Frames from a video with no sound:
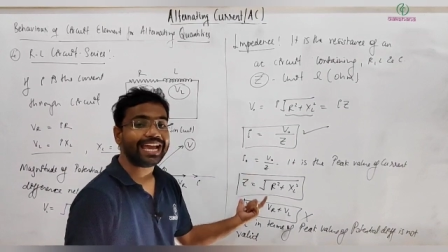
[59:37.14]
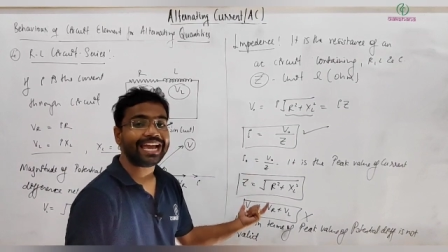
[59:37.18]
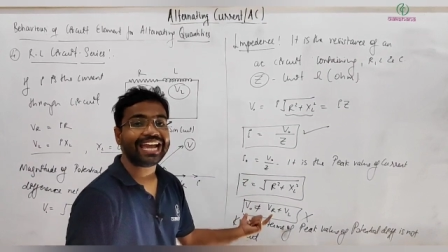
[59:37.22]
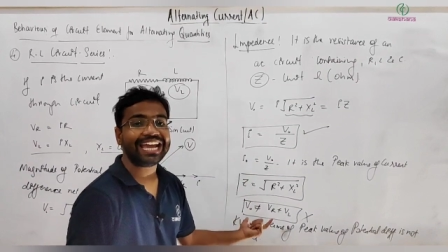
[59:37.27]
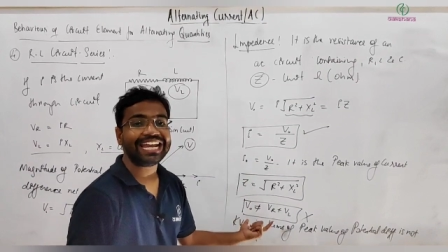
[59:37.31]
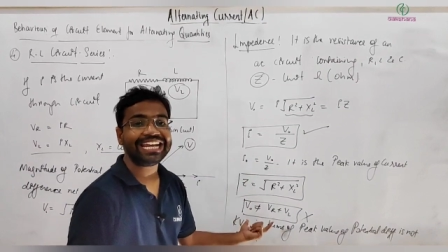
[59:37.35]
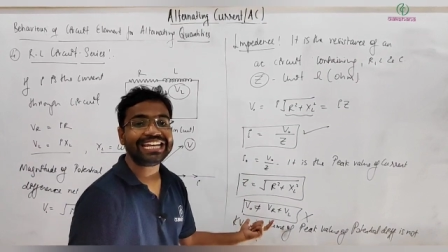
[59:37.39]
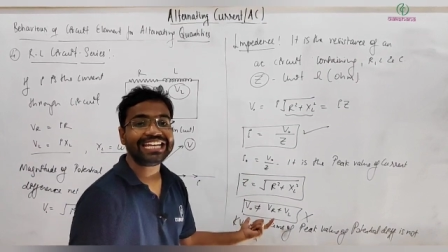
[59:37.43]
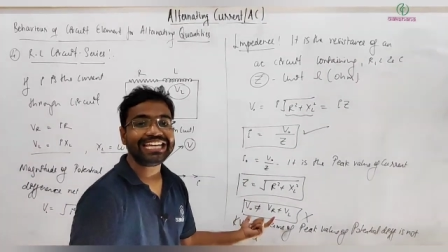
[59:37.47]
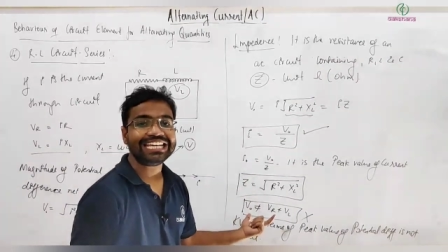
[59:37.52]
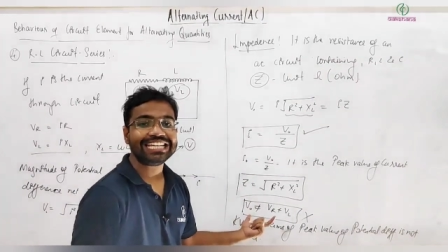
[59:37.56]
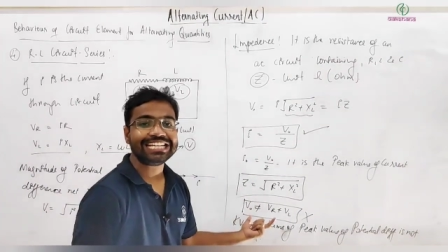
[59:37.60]

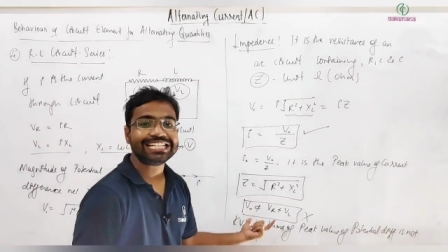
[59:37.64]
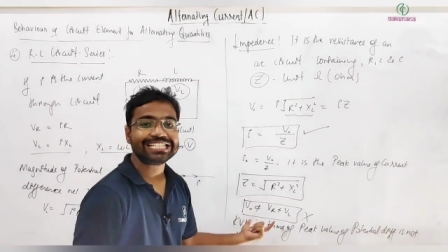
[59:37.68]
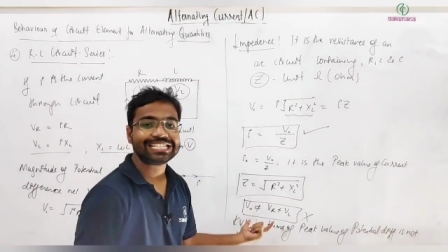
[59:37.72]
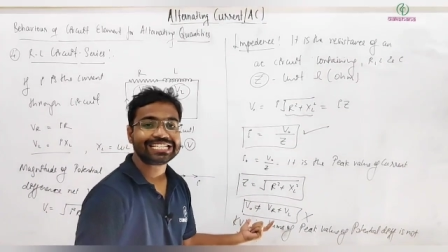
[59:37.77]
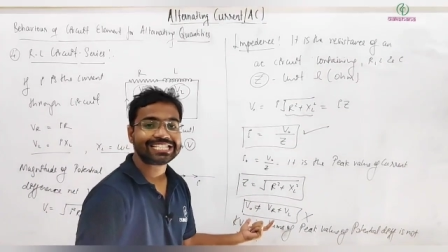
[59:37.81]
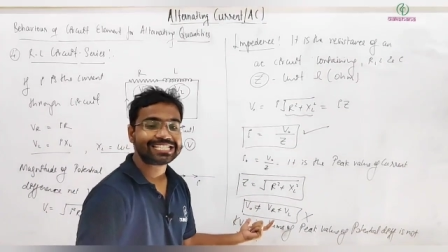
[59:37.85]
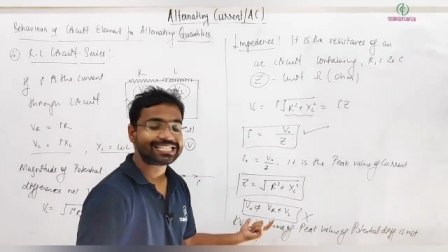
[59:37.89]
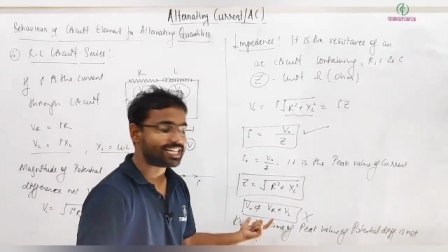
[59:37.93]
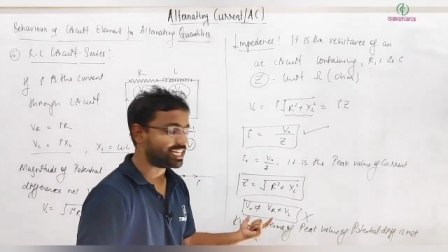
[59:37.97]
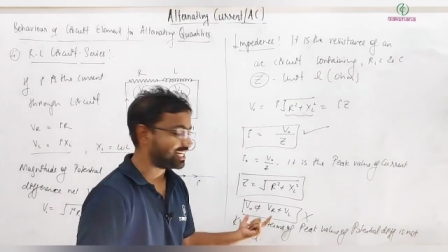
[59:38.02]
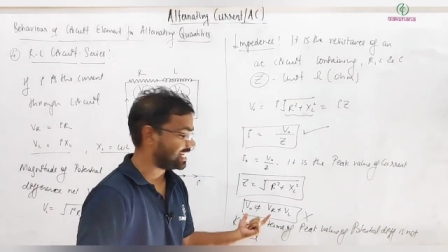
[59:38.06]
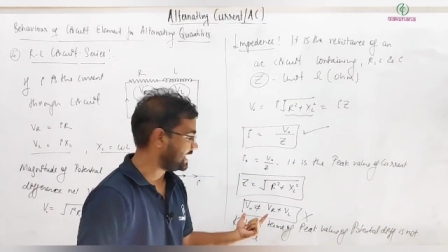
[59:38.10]
any AC
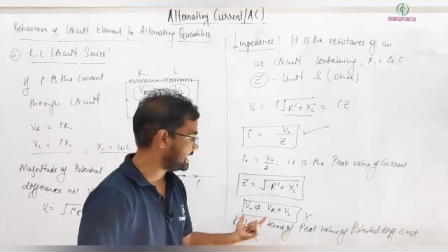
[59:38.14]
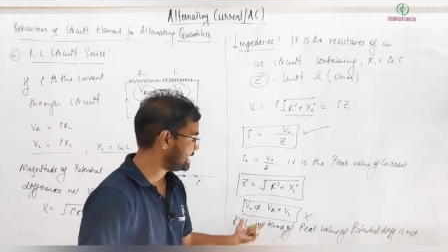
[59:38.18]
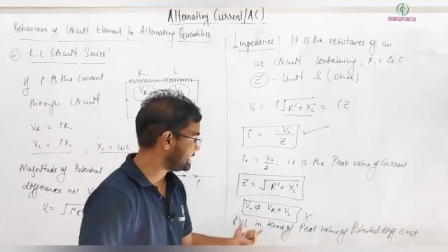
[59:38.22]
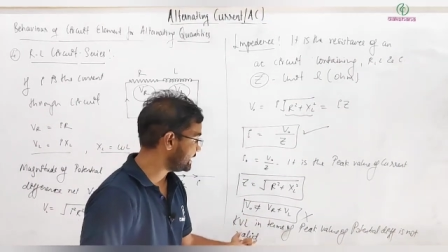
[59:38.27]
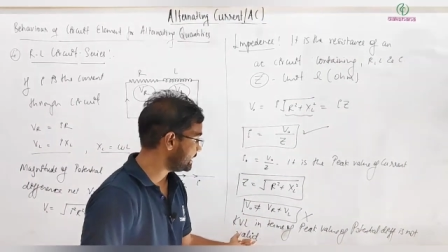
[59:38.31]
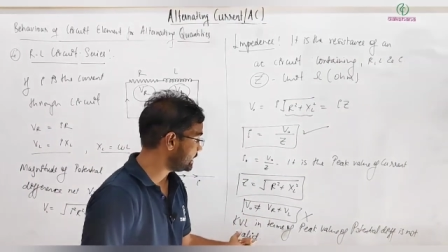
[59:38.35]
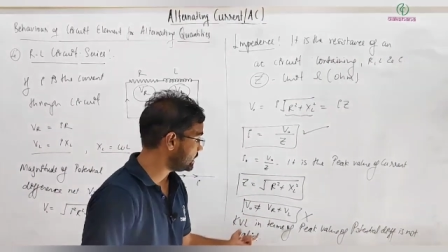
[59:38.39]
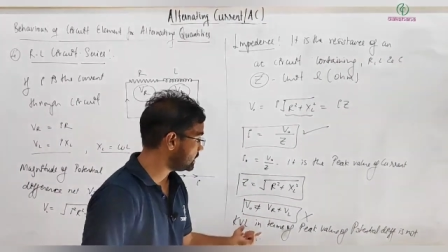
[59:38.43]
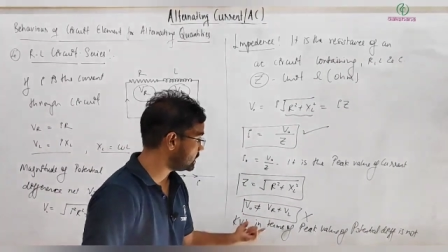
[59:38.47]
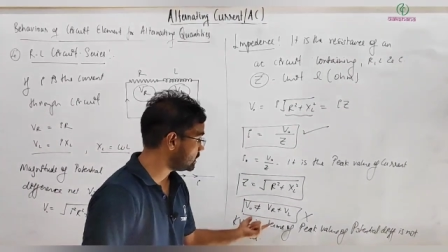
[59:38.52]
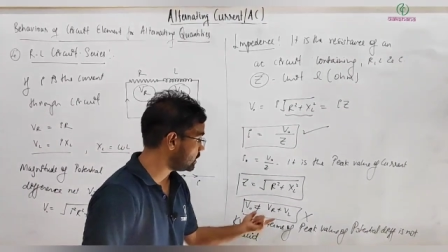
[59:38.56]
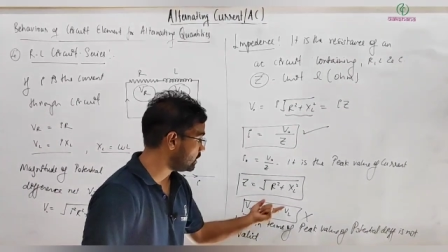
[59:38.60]
circuit
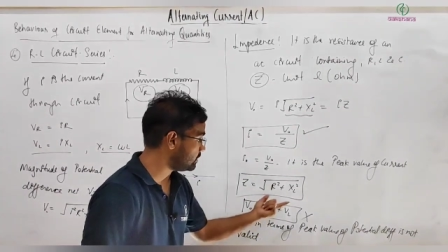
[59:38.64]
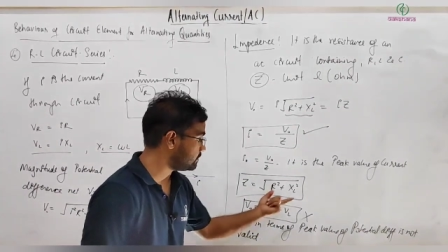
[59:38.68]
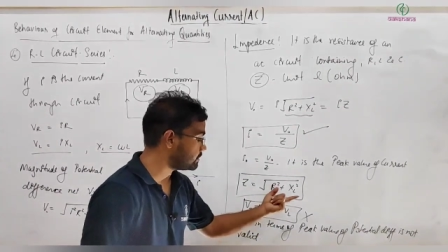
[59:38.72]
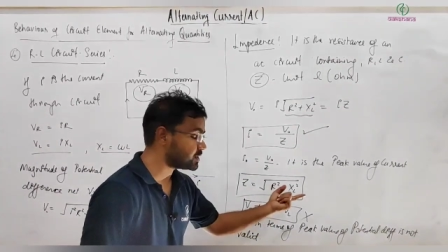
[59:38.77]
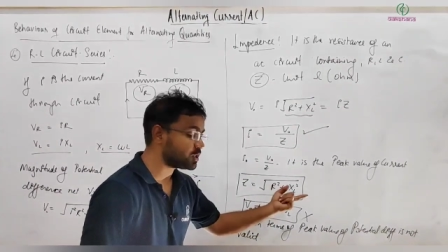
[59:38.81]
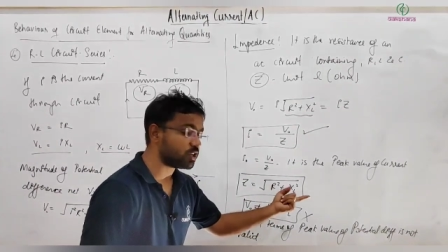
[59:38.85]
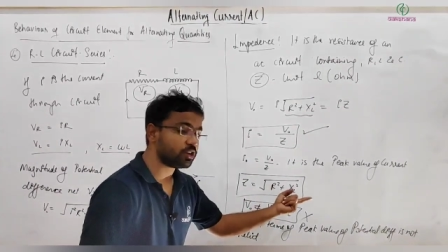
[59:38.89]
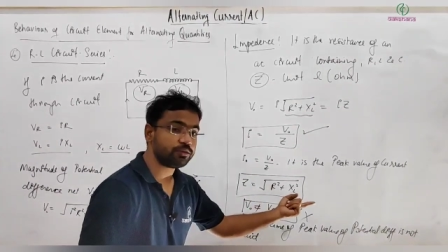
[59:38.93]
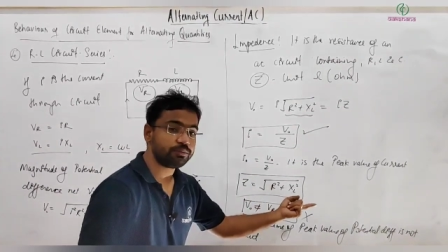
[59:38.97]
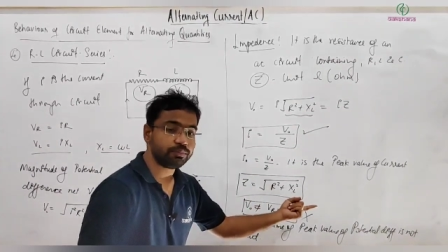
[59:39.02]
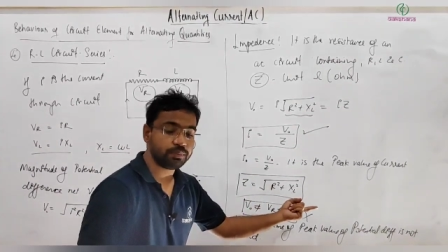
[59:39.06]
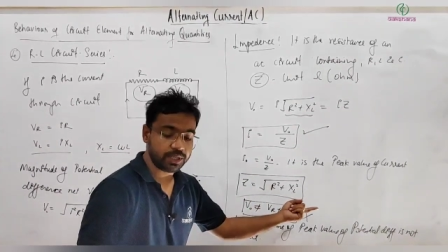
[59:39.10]
in terms
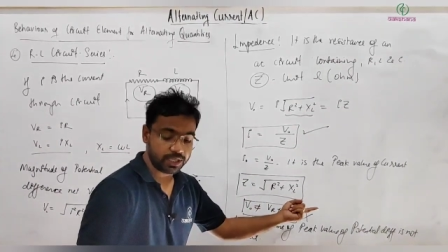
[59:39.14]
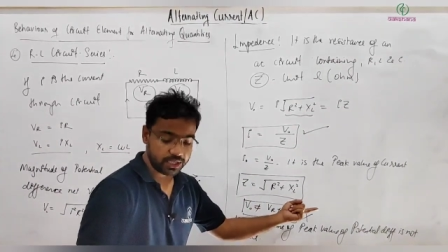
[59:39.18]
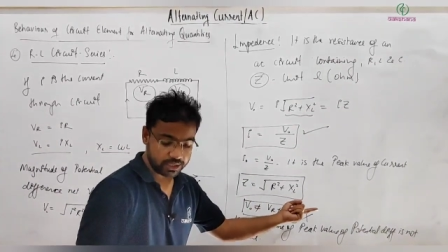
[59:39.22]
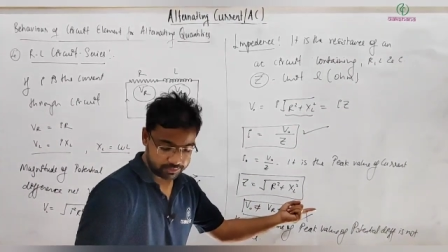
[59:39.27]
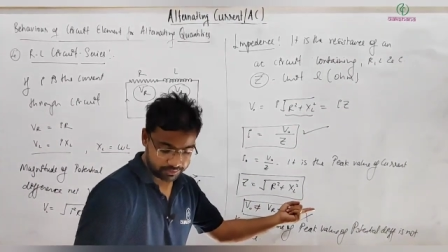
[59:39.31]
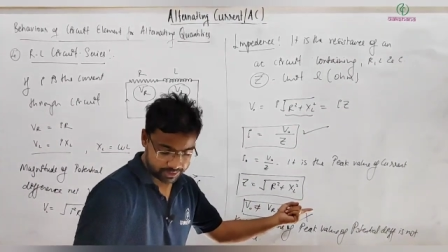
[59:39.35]
of peak